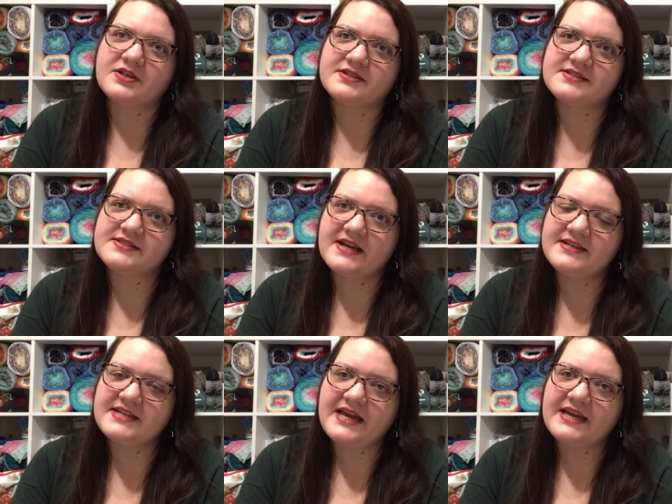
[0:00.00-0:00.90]
on
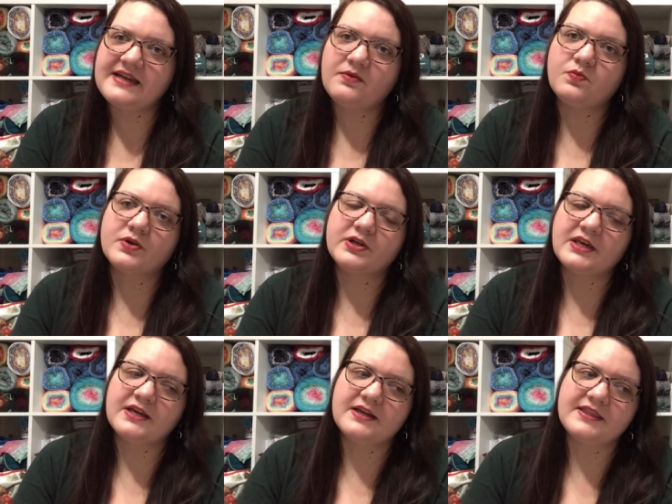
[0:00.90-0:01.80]
Sunday
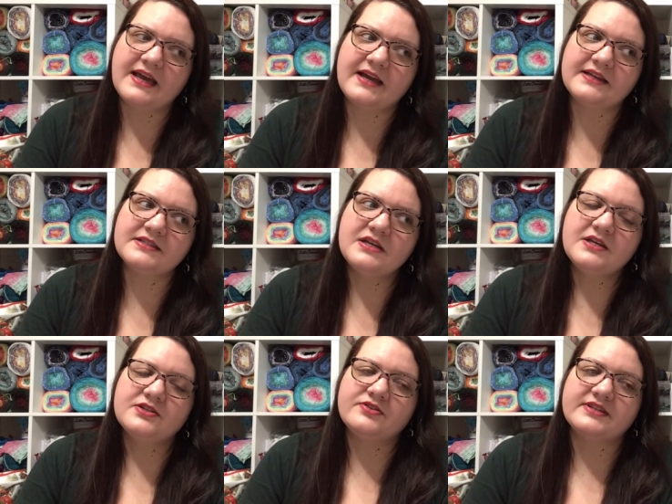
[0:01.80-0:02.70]
working on that,
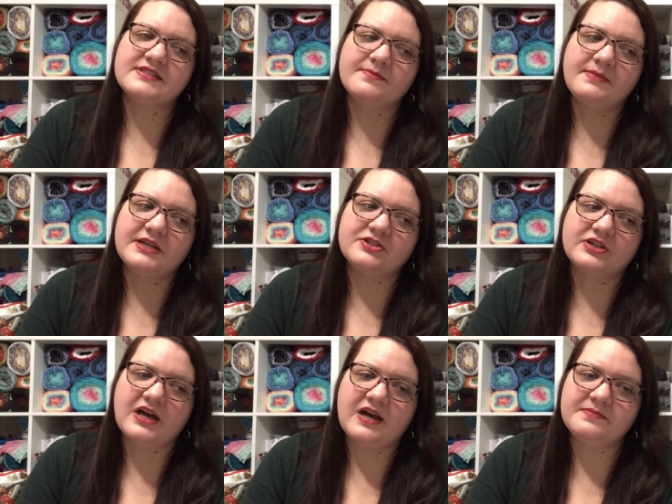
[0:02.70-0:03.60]
doing some
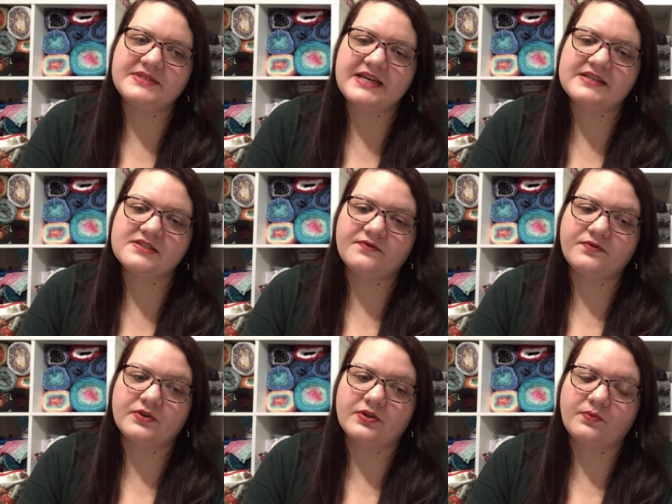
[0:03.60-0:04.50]
major updates
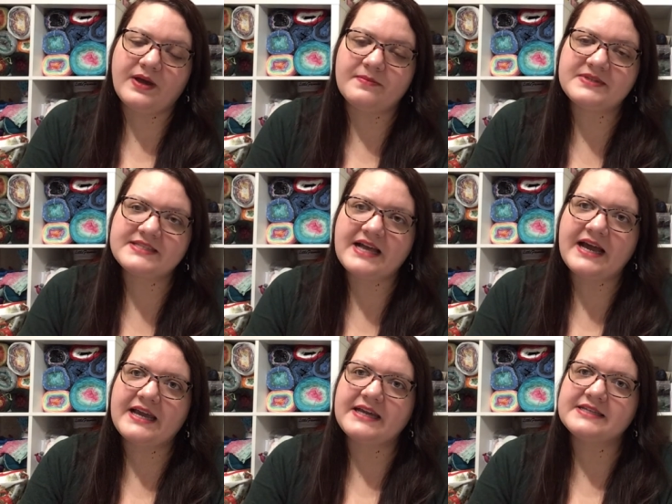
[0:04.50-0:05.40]
for the
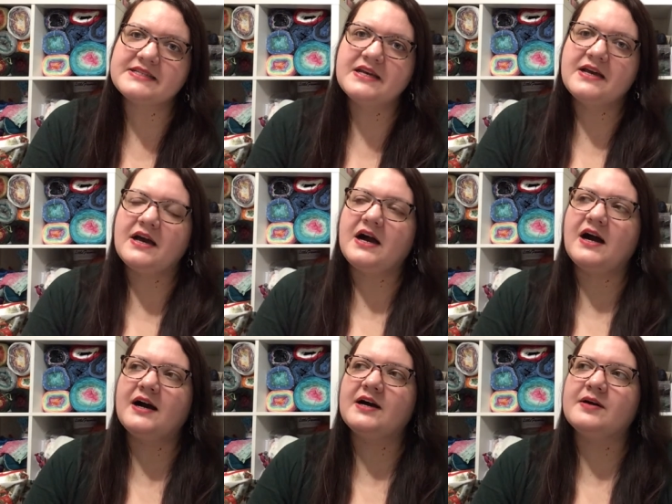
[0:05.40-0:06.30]
website,
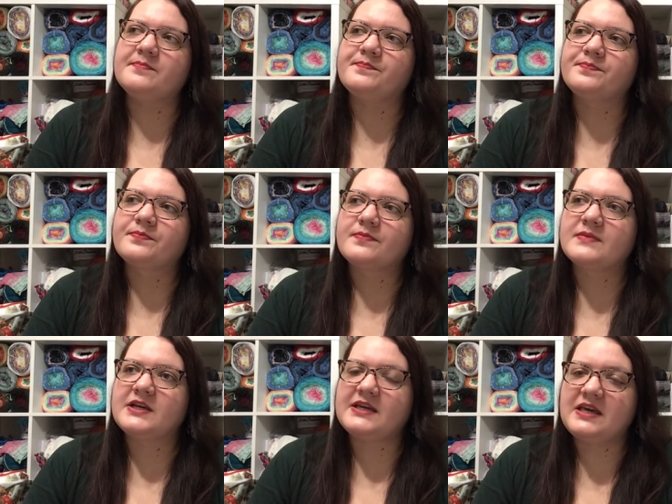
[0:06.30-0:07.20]
um,
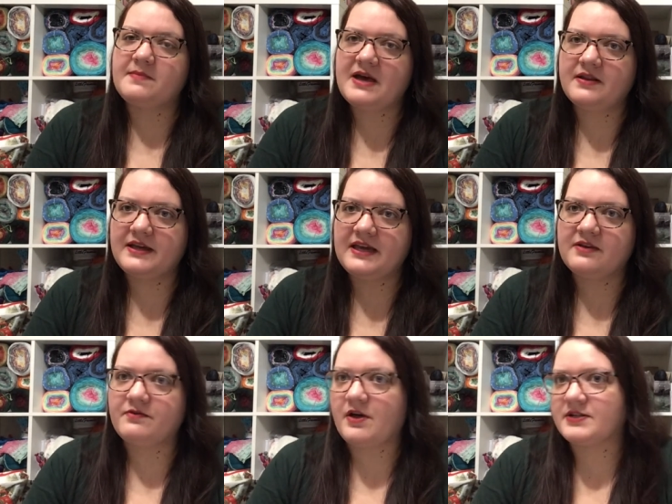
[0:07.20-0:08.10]
emailing
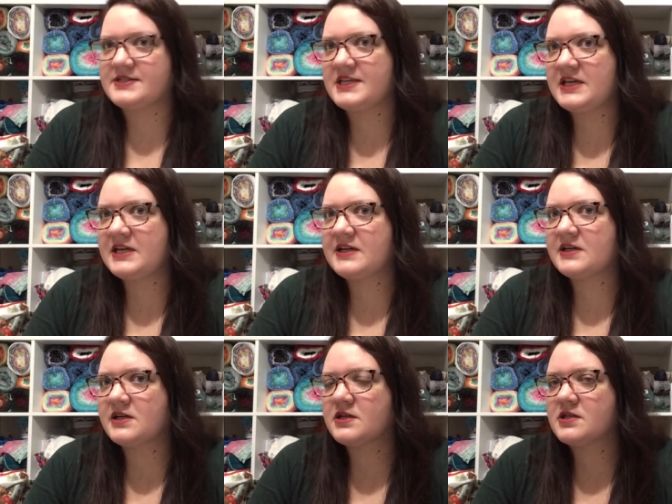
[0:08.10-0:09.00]

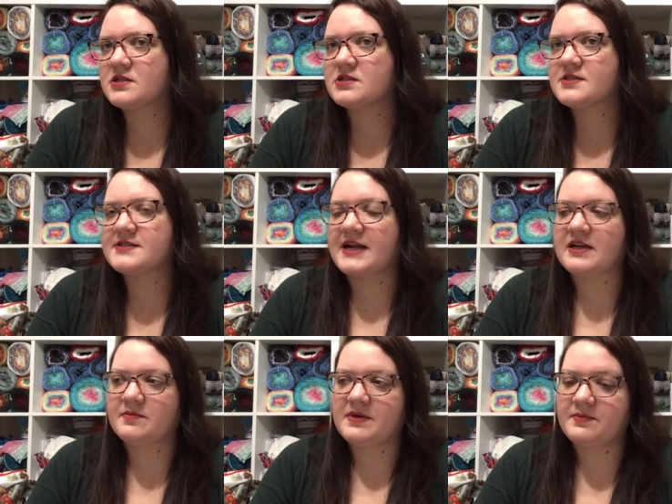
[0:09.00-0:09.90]
volunteers,
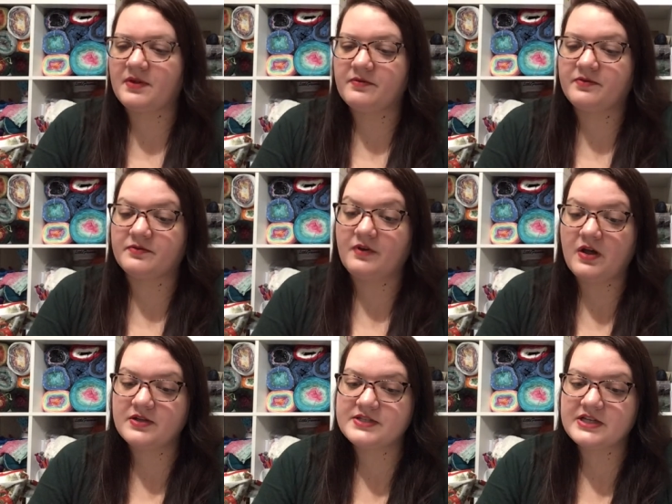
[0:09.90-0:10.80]
signing people up for
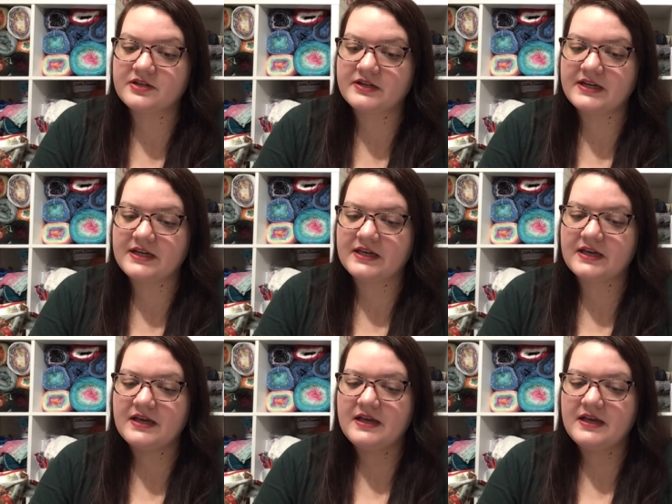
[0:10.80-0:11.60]
volunteering,